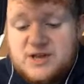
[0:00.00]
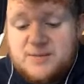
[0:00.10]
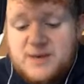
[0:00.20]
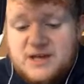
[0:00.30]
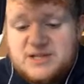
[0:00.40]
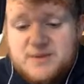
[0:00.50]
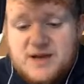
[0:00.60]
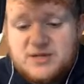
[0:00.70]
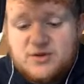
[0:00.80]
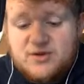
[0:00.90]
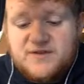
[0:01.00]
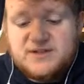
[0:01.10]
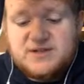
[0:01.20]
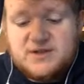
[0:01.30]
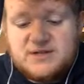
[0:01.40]
going to be a special or a
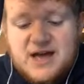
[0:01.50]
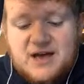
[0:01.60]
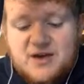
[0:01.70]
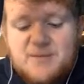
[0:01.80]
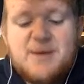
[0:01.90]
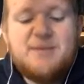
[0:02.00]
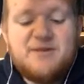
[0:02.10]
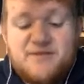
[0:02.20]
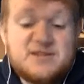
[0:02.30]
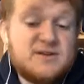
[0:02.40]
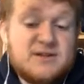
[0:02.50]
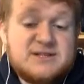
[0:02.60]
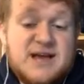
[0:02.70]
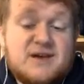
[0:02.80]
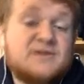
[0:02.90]
physical attacker, maybe a physical
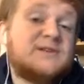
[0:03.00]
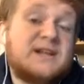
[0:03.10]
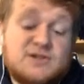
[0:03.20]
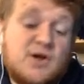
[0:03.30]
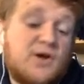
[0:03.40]
attacker, so that's